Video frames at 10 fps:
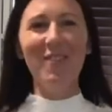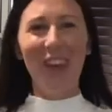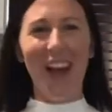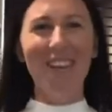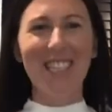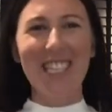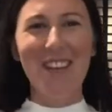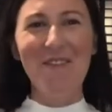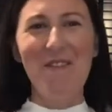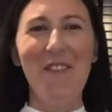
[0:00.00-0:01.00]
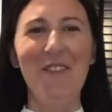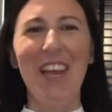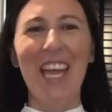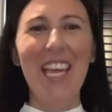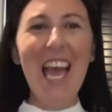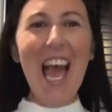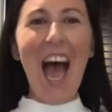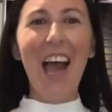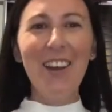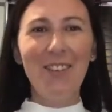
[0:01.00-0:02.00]
embarrassing for me.
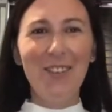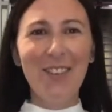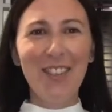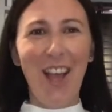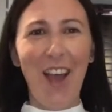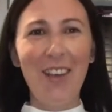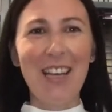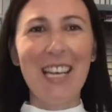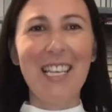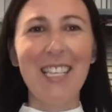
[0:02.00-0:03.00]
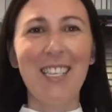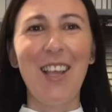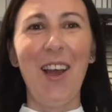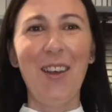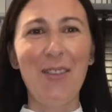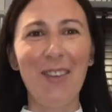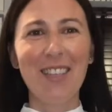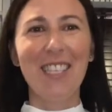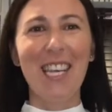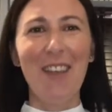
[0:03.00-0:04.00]
And also, it's so
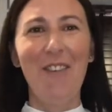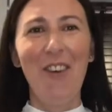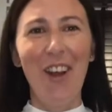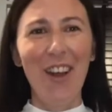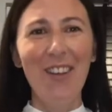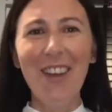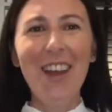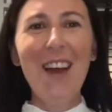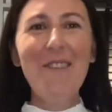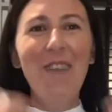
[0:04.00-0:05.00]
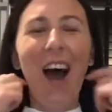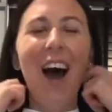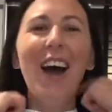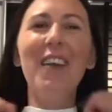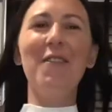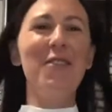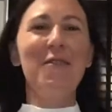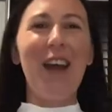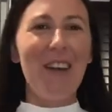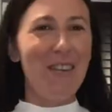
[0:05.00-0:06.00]
see-through. But if you
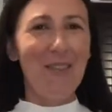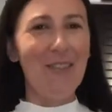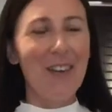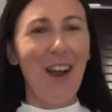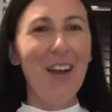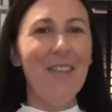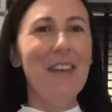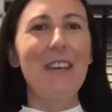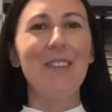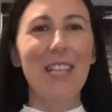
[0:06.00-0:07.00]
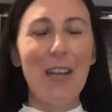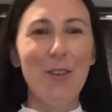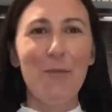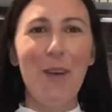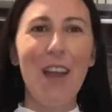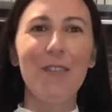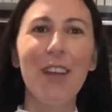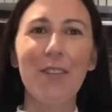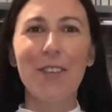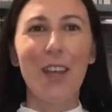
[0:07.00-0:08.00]
pair it with a kind of heels and you're brave
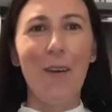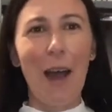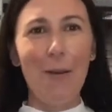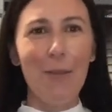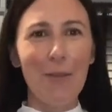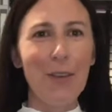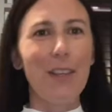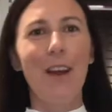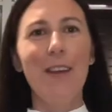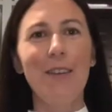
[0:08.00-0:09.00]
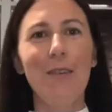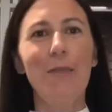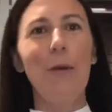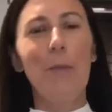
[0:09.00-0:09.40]
enough to go out with your kind of